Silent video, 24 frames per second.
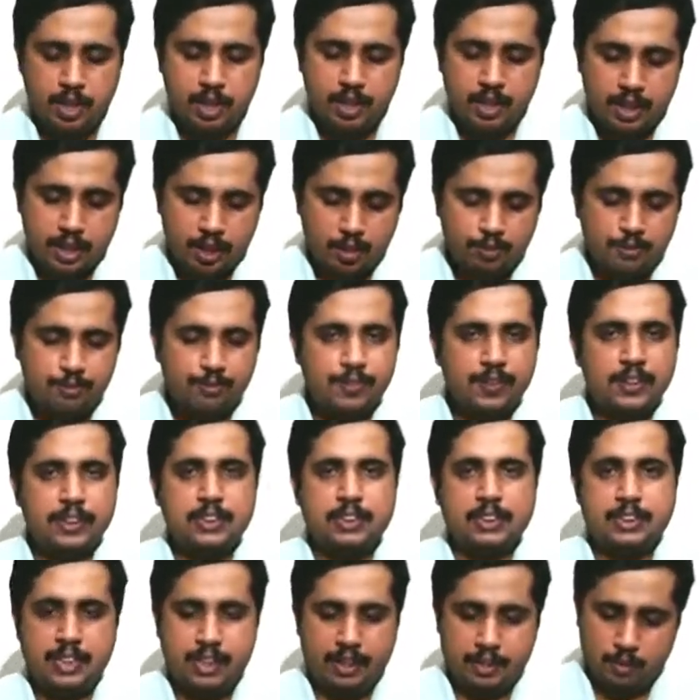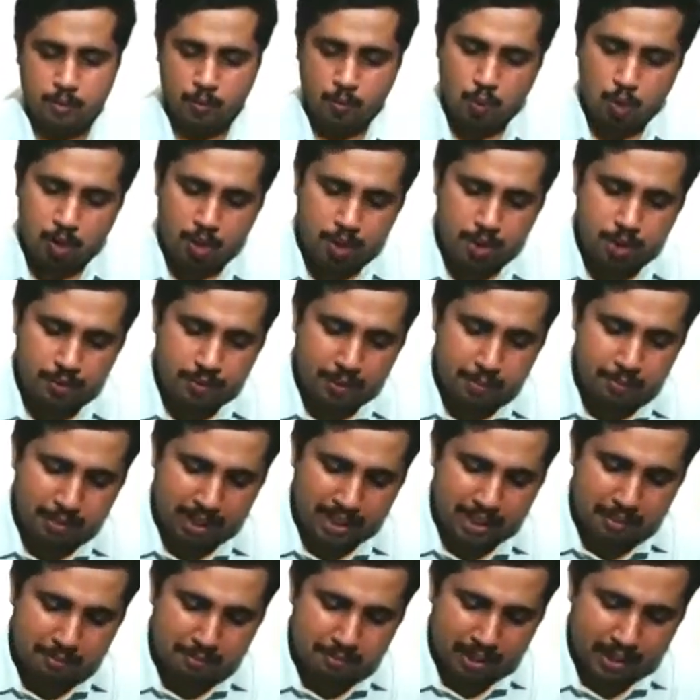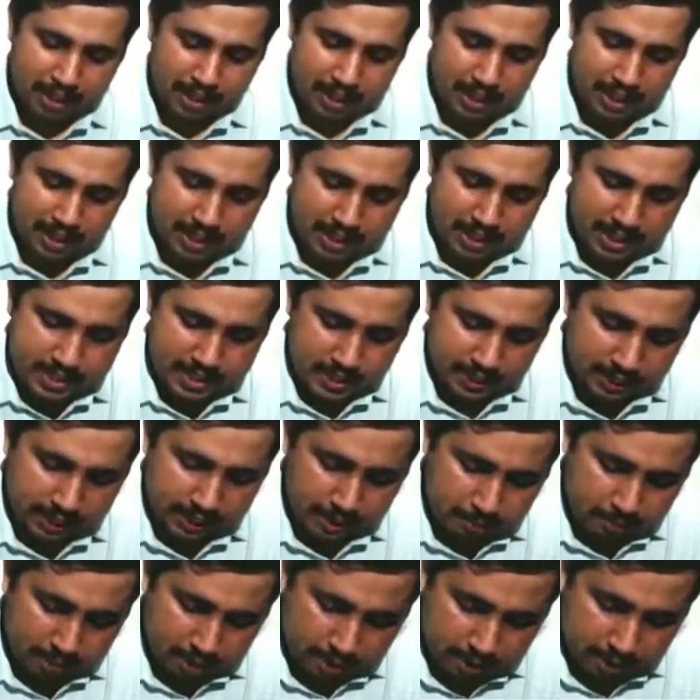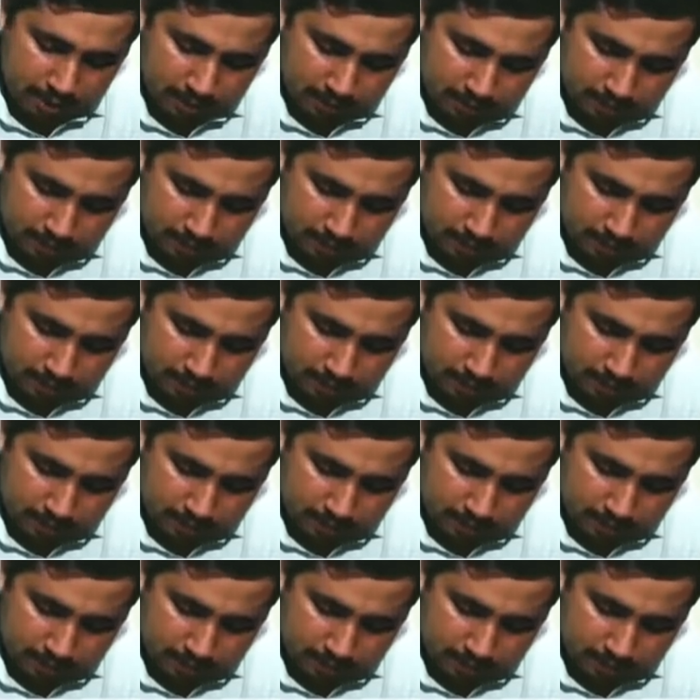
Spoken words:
Now, first thing, what do we mean by a lease agreement?